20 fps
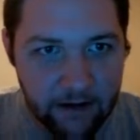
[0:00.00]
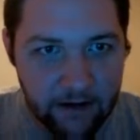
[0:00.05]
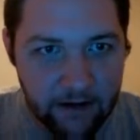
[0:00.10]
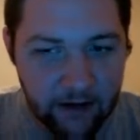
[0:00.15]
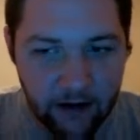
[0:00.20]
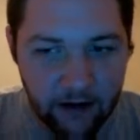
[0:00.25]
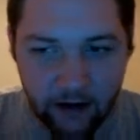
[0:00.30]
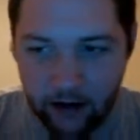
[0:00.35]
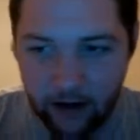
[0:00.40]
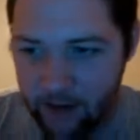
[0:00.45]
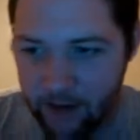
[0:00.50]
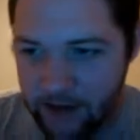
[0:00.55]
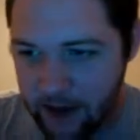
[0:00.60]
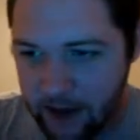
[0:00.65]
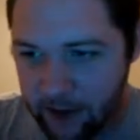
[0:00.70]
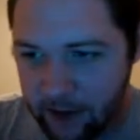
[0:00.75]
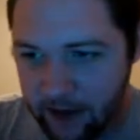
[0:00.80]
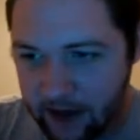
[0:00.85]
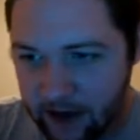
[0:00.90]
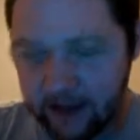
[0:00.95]
Alright, how much
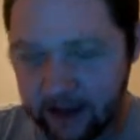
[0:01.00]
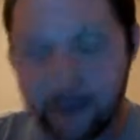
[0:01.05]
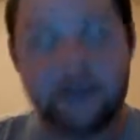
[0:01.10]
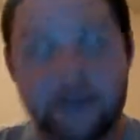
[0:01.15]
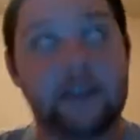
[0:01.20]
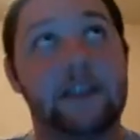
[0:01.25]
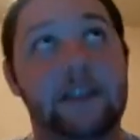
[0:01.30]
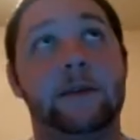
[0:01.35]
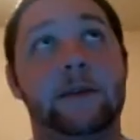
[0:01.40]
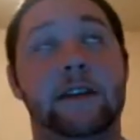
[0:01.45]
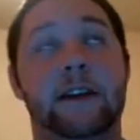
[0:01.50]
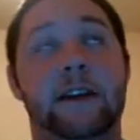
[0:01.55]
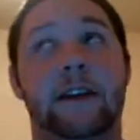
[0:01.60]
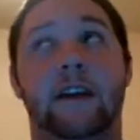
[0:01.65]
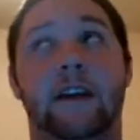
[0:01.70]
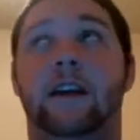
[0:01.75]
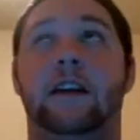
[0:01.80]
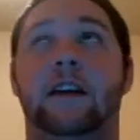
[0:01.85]
time I got left? Let me think.